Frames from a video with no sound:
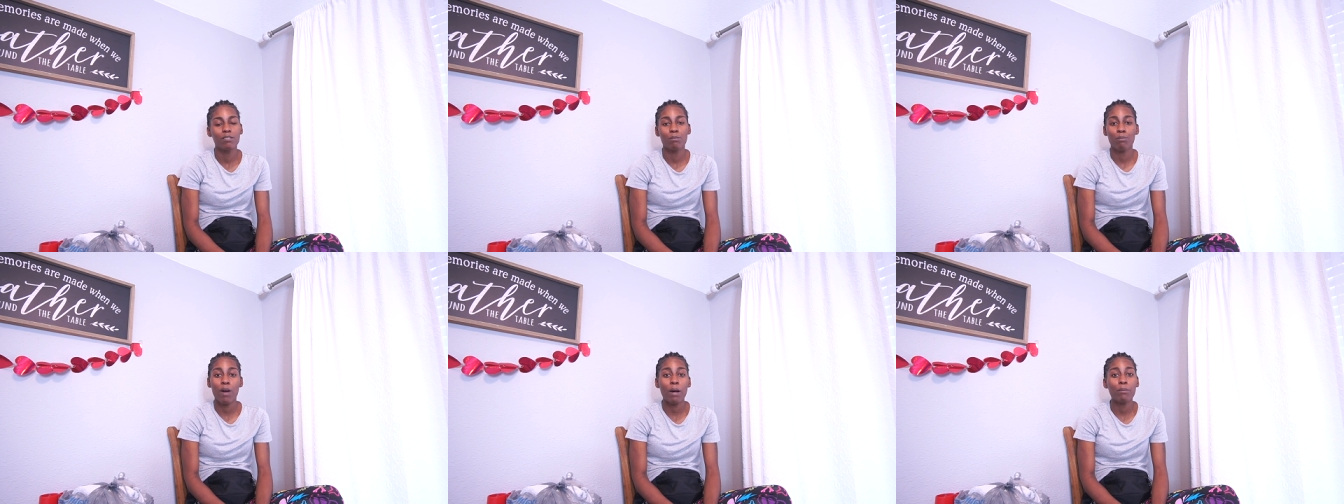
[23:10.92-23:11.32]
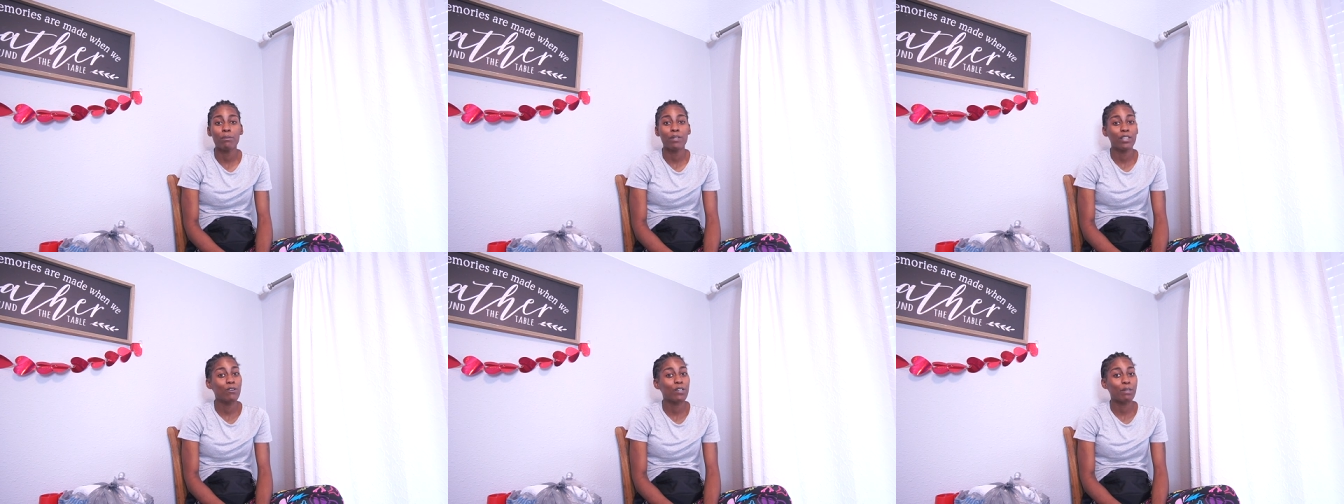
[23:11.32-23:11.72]

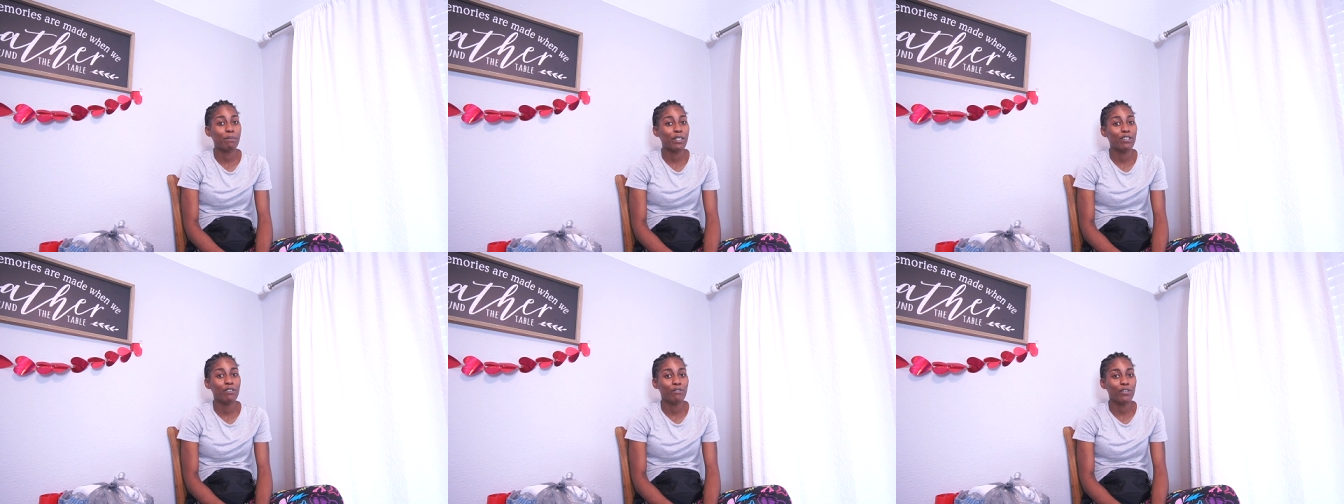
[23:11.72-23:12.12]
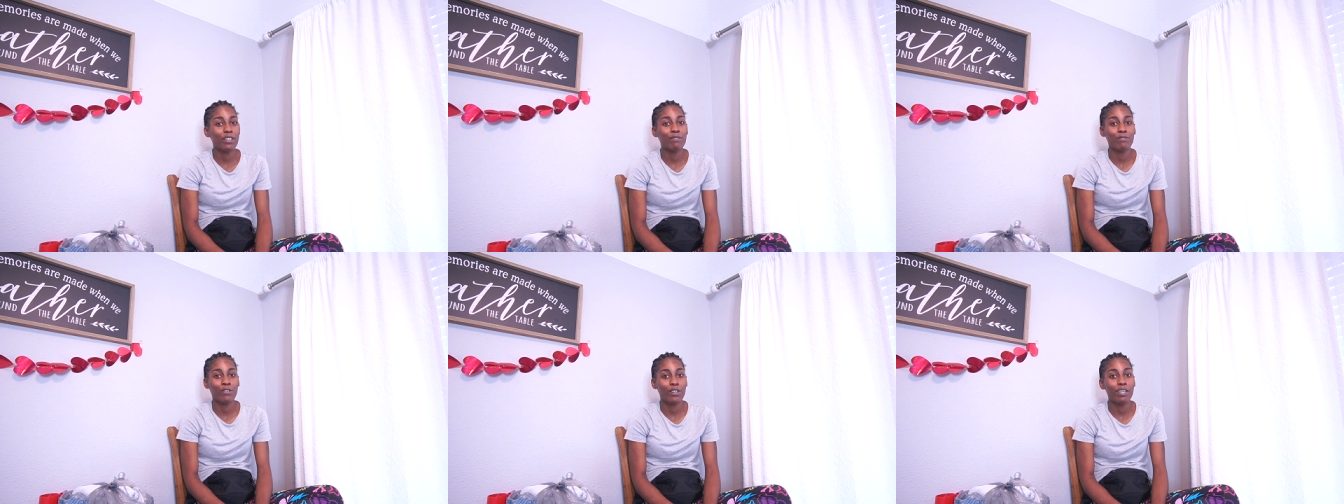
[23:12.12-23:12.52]
probably going to be your
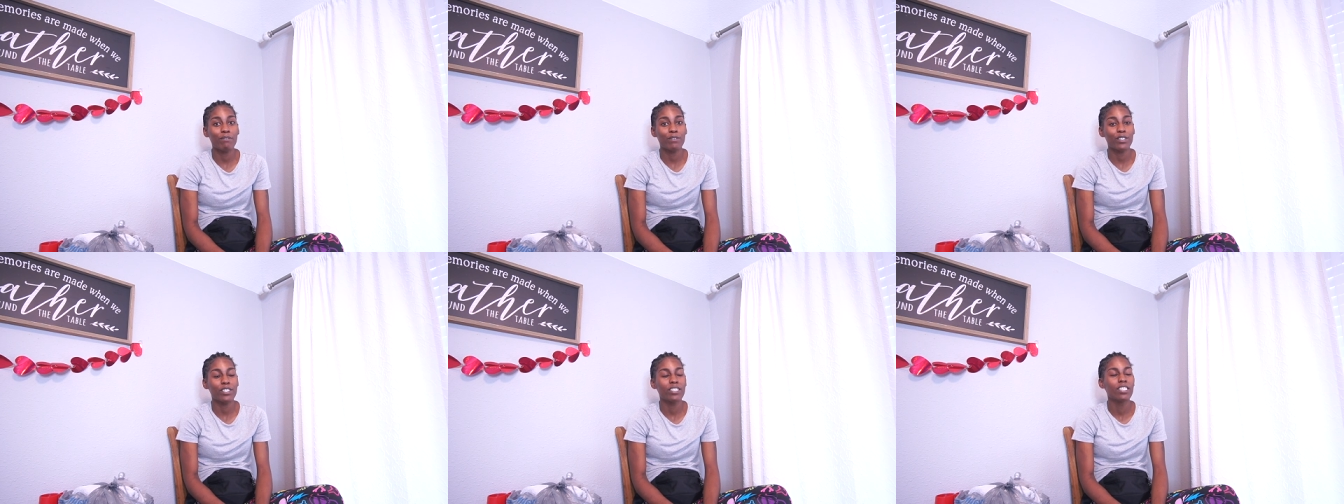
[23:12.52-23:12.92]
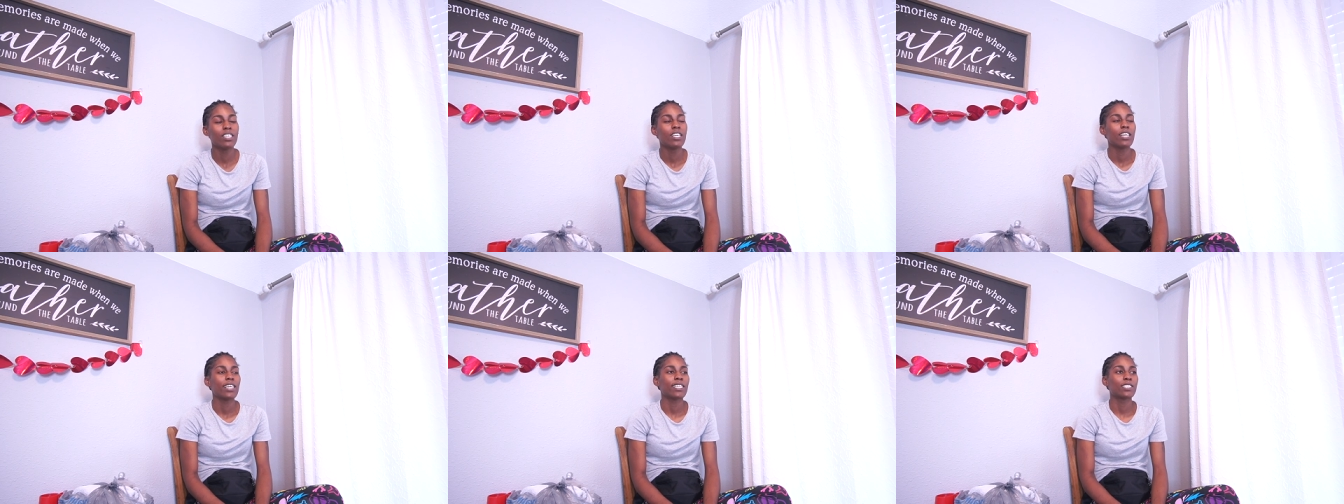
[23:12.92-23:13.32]
friend forever,
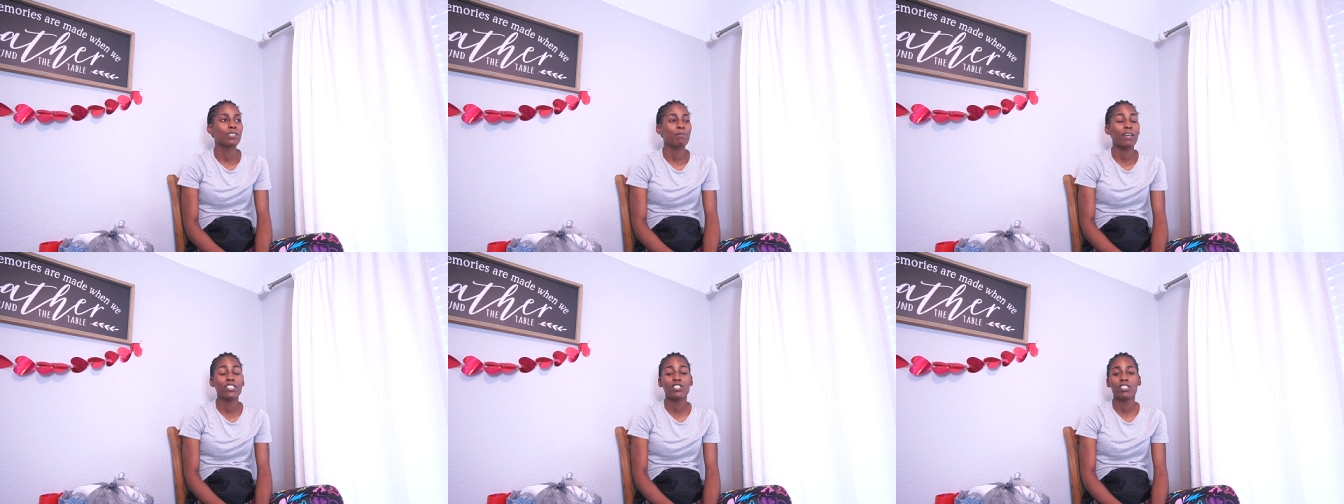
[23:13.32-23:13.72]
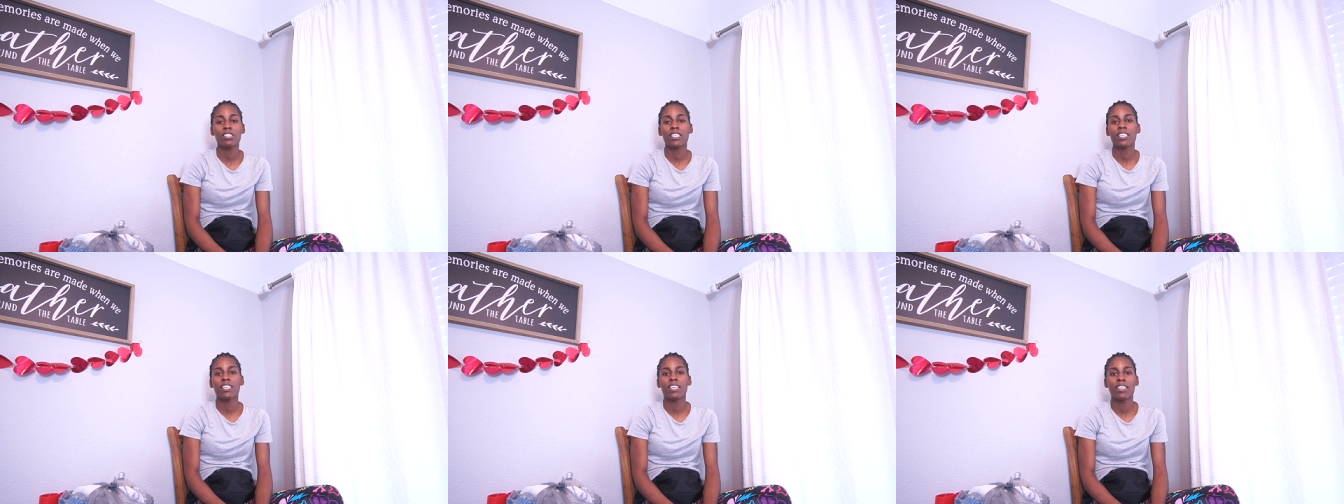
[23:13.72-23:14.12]

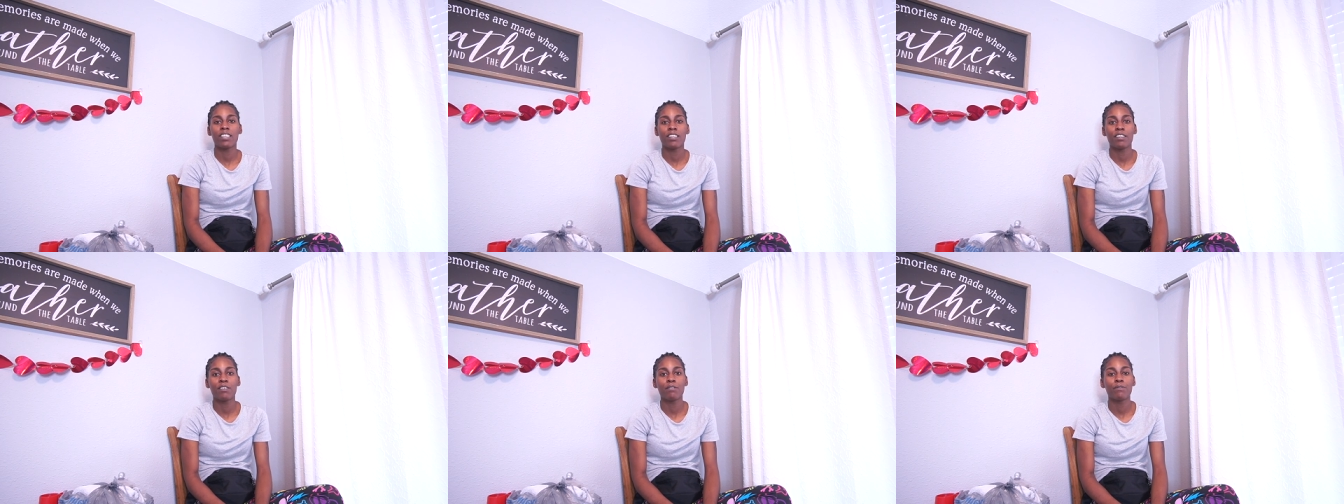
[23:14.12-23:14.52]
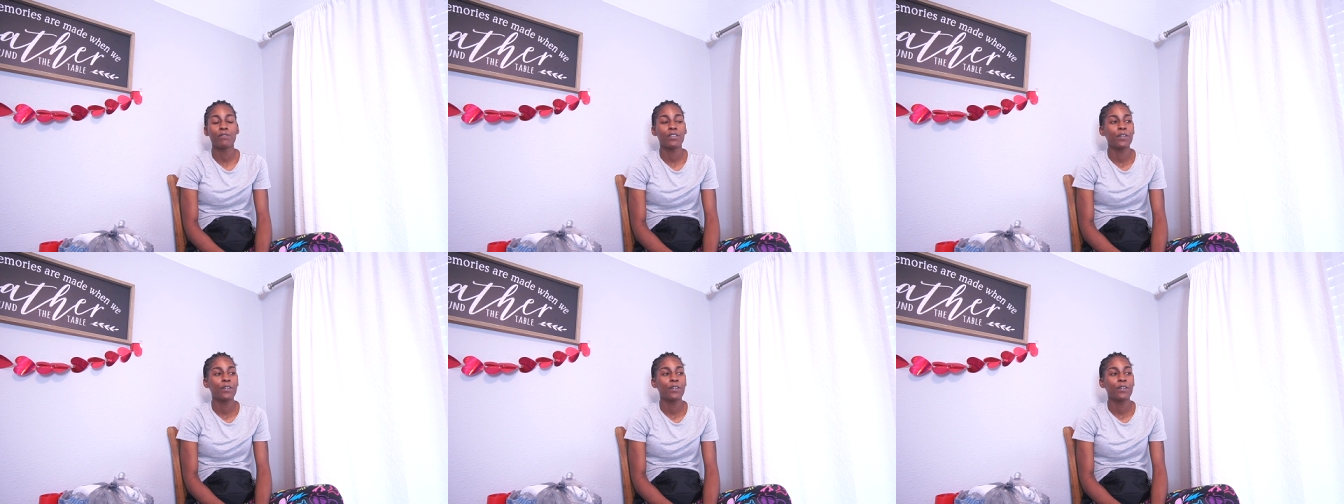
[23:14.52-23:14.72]
especially if